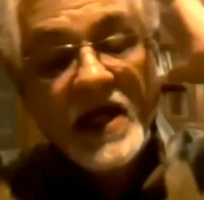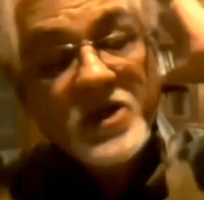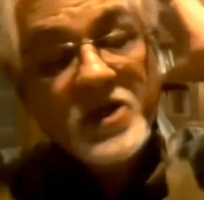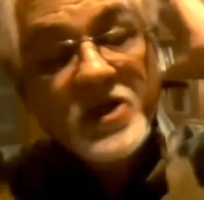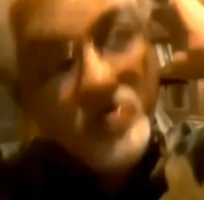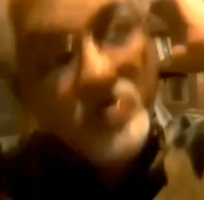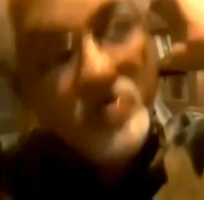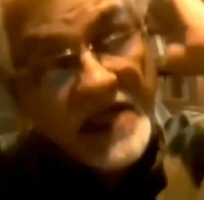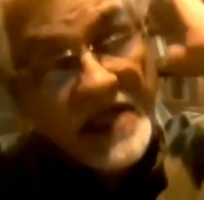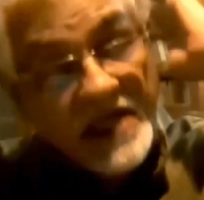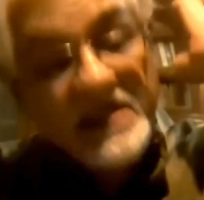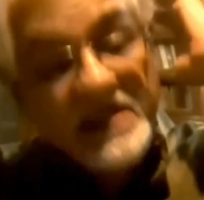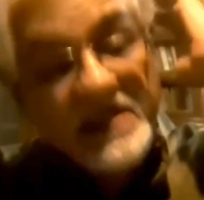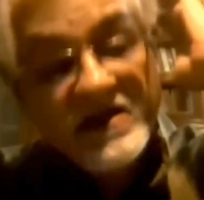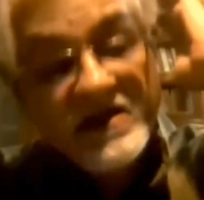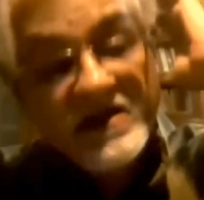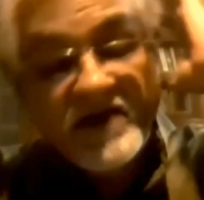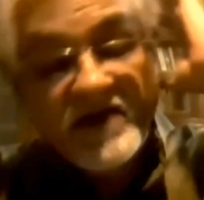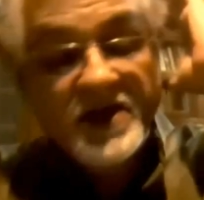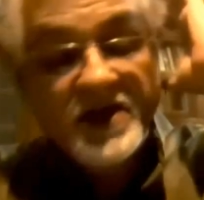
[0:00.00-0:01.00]
Through these
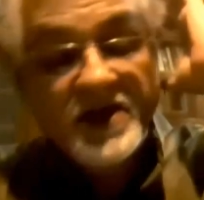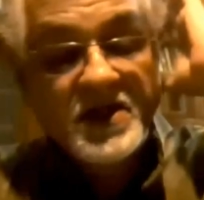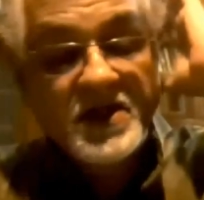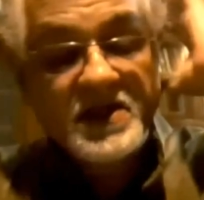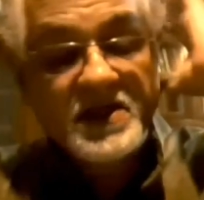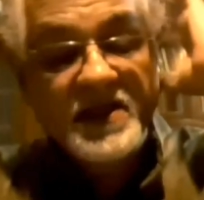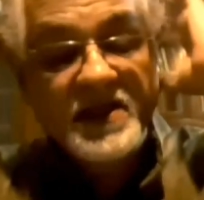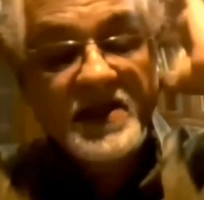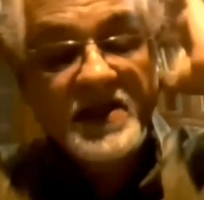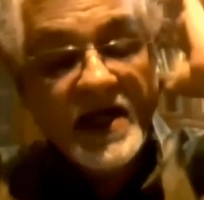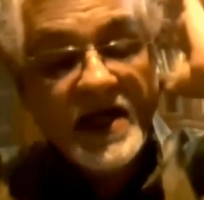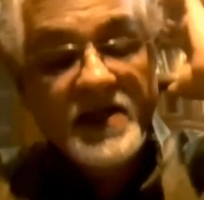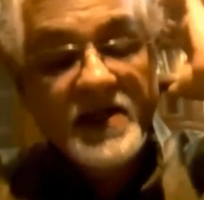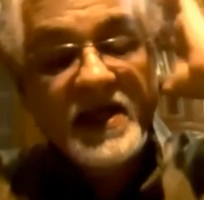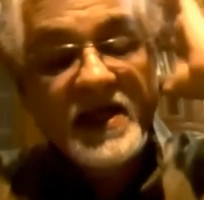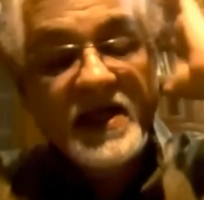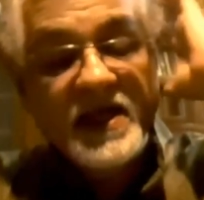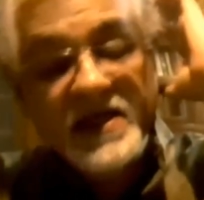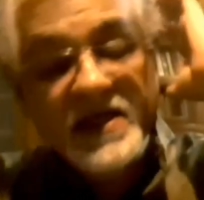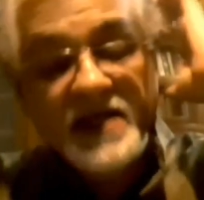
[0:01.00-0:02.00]
interventions, the
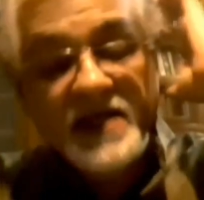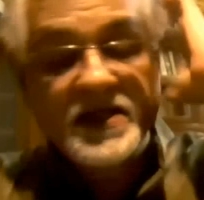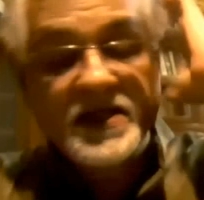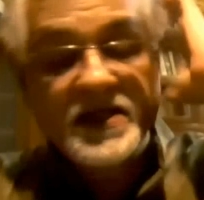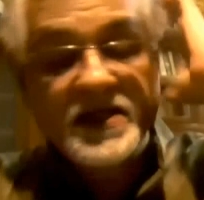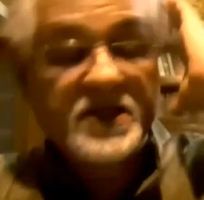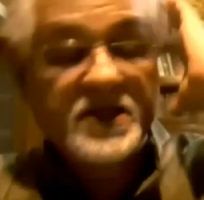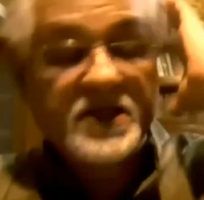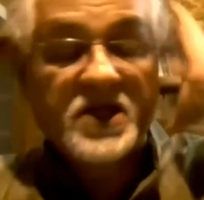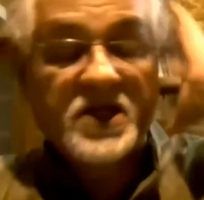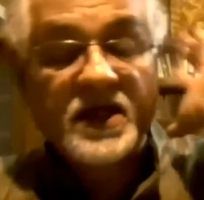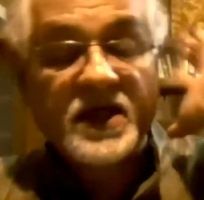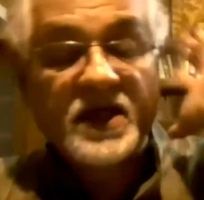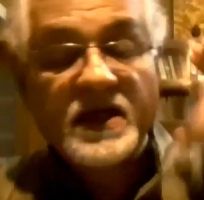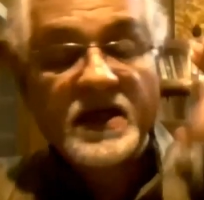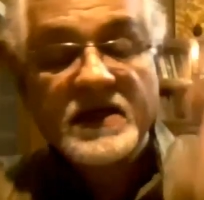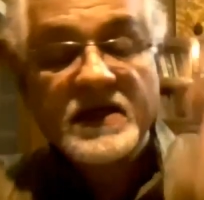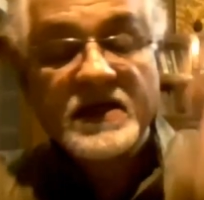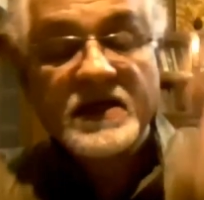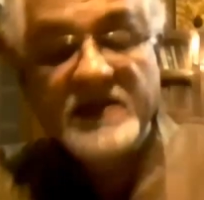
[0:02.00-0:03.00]
Dalit intelligentsia
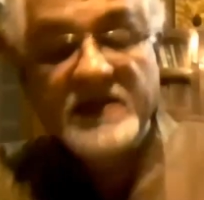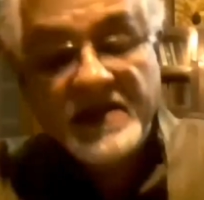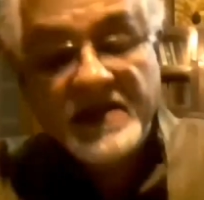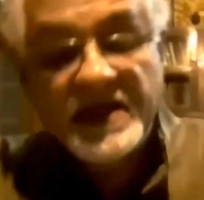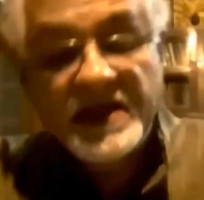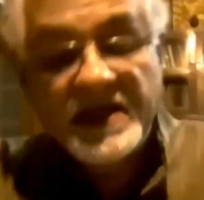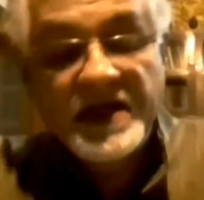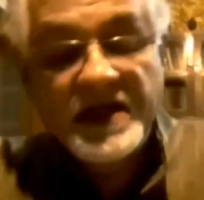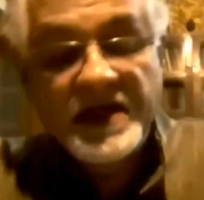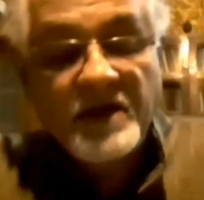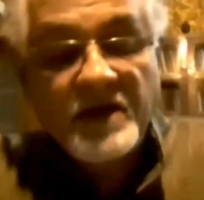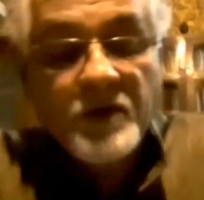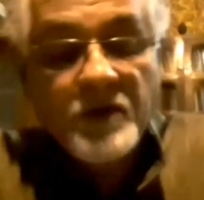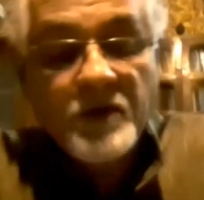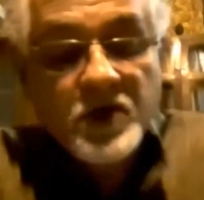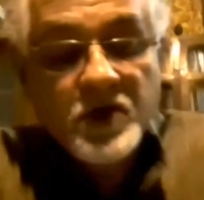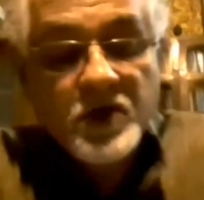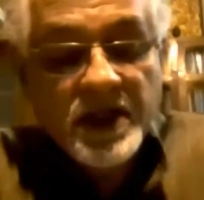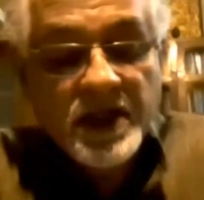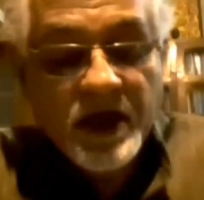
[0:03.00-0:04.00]
succeeded in
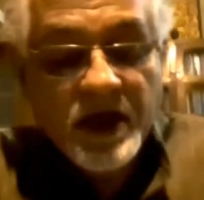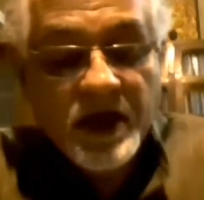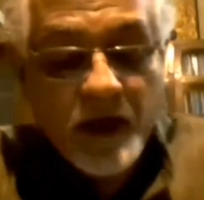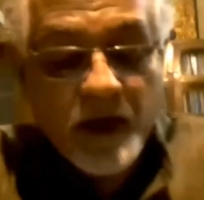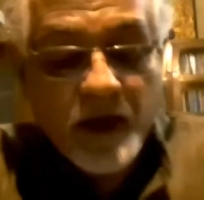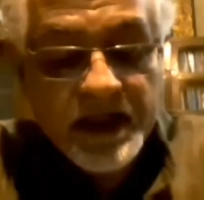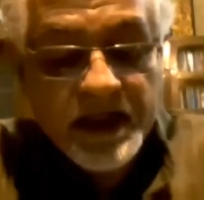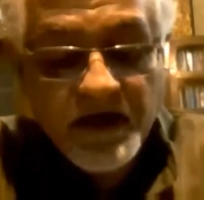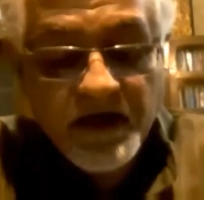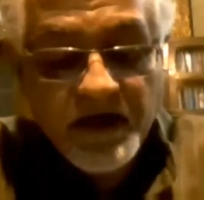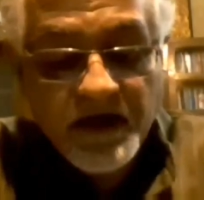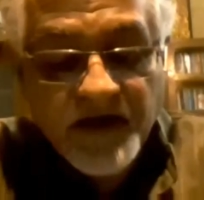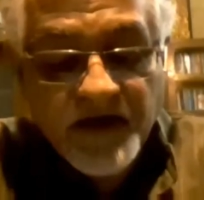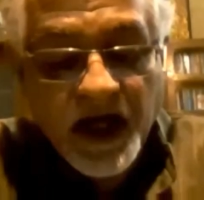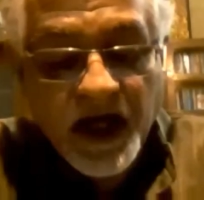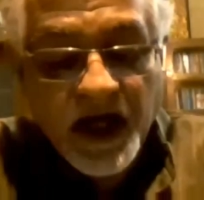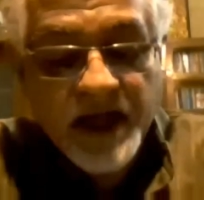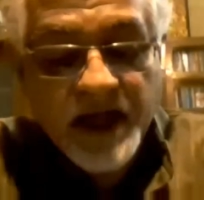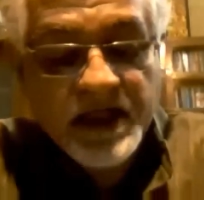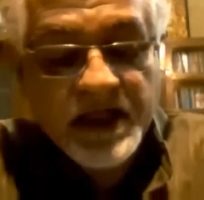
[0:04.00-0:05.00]
posing the question of
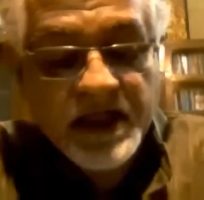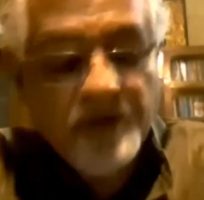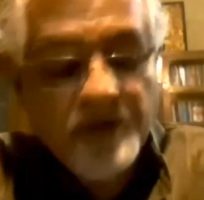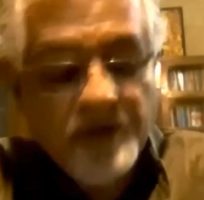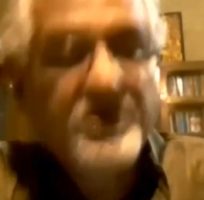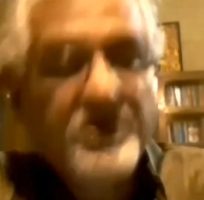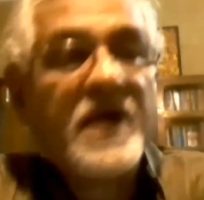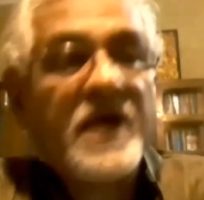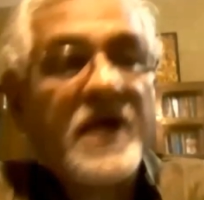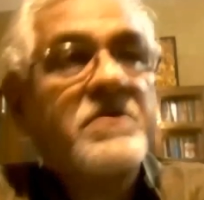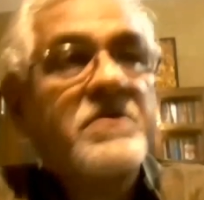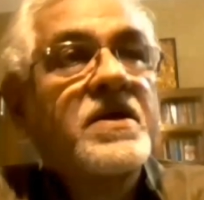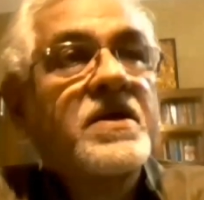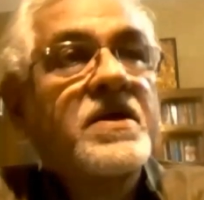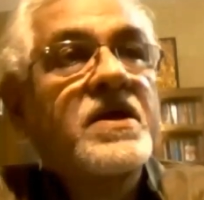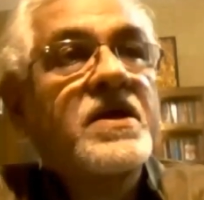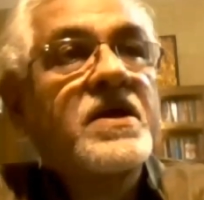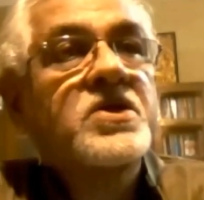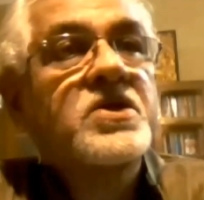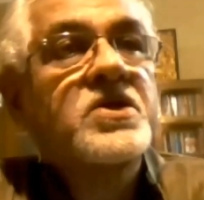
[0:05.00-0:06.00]
caste as a
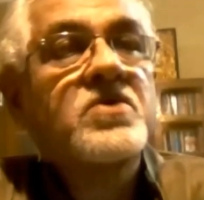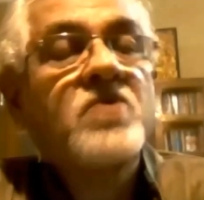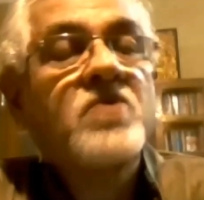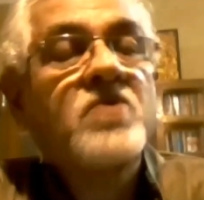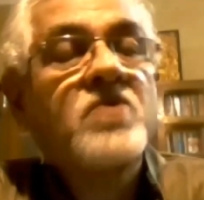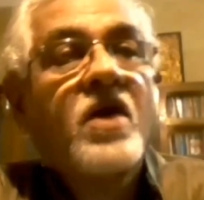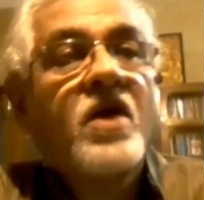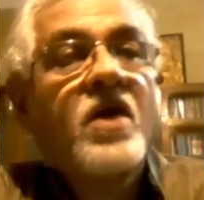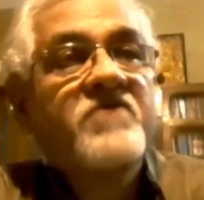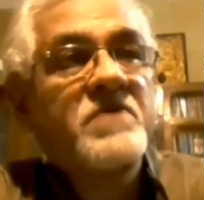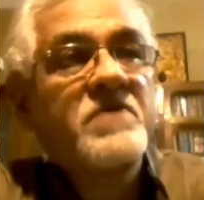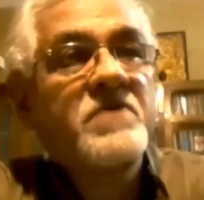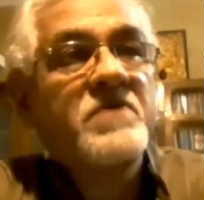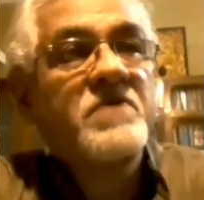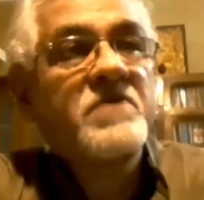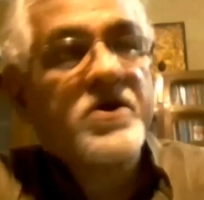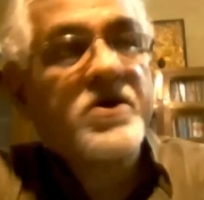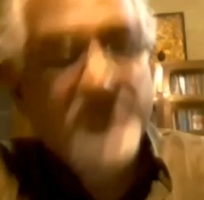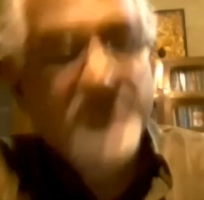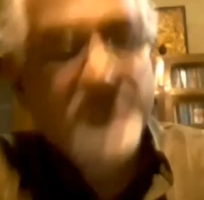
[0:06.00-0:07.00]
primary issue of
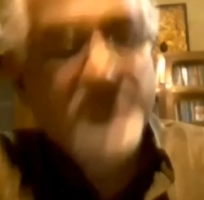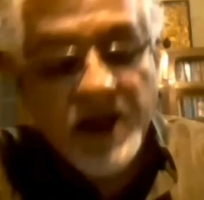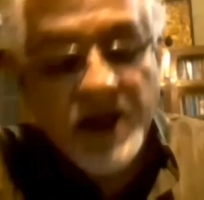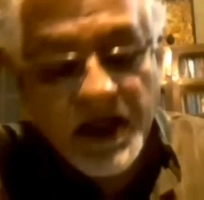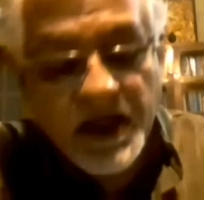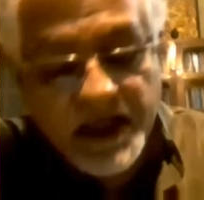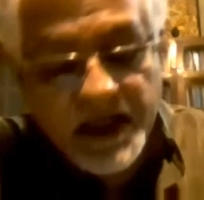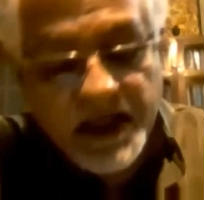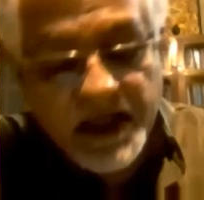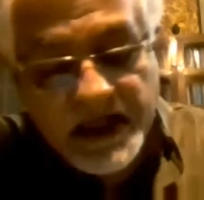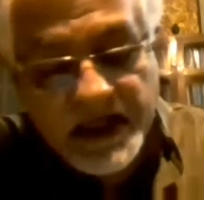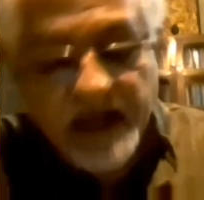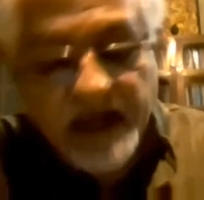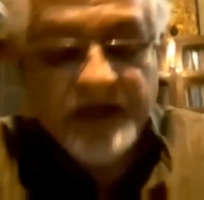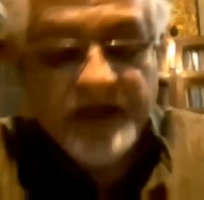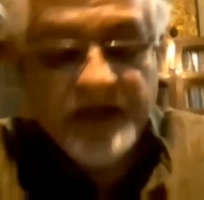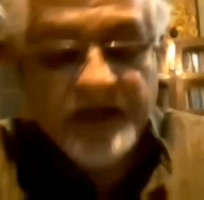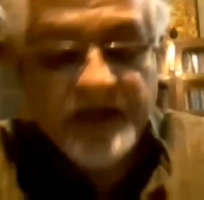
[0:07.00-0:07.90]
democracy in the state.